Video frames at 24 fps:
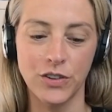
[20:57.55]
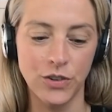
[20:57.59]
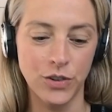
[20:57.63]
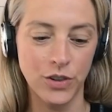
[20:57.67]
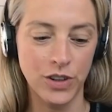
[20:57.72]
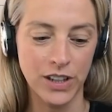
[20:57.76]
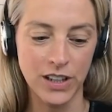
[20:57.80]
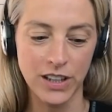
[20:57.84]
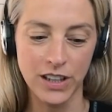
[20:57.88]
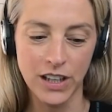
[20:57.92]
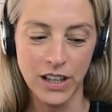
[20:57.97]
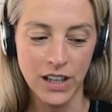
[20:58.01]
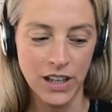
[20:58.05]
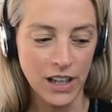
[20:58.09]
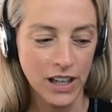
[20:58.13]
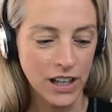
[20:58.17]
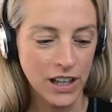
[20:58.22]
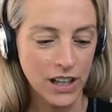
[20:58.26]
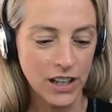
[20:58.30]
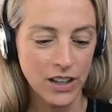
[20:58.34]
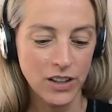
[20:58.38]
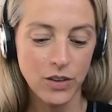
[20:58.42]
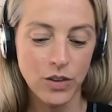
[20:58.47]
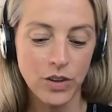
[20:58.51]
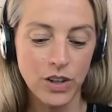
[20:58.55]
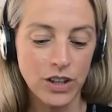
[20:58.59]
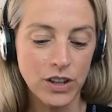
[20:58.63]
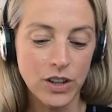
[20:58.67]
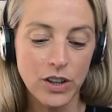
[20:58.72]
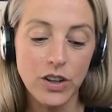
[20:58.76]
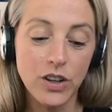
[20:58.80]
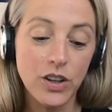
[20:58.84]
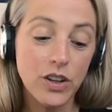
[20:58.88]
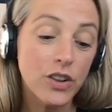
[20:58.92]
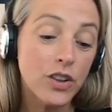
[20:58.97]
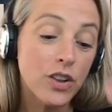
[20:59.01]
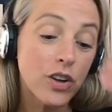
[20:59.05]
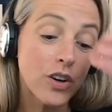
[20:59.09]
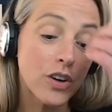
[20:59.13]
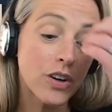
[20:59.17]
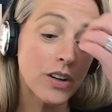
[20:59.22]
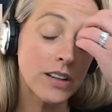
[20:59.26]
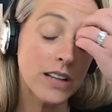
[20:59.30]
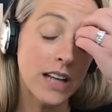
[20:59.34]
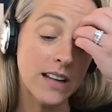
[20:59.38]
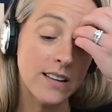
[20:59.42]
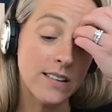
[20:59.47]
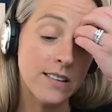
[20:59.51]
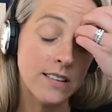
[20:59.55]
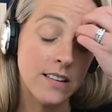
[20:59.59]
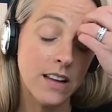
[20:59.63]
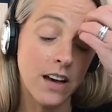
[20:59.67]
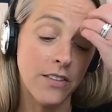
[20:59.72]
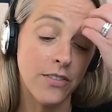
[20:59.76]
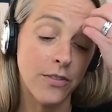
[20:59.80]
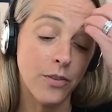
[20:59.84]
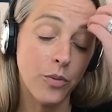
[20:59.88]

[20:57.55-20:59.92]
You can learn that stuff.